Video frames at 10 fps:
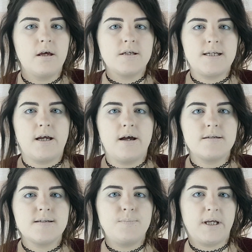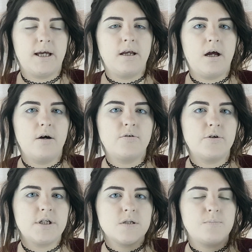So guys, to begin, I've
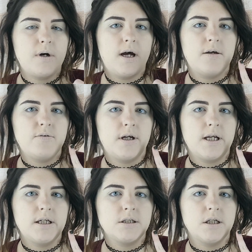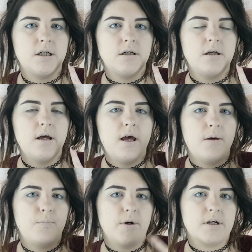already done my foundation,
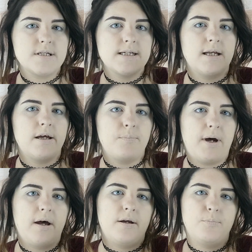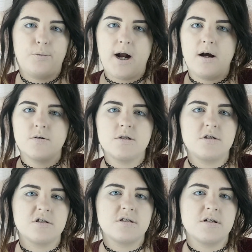my concealer, powder and brows,
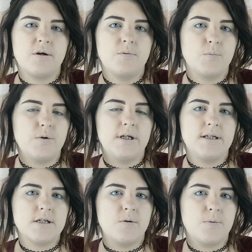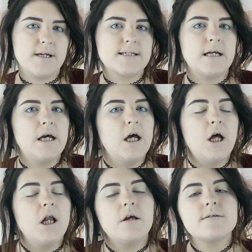just so we don't waste
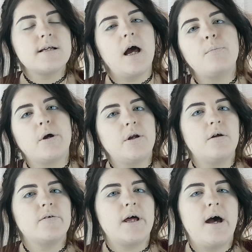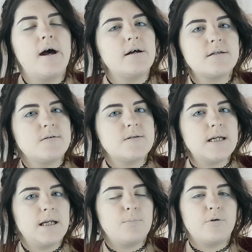loads of time going over that, as you've
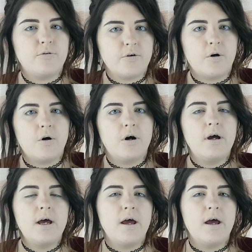seen it before.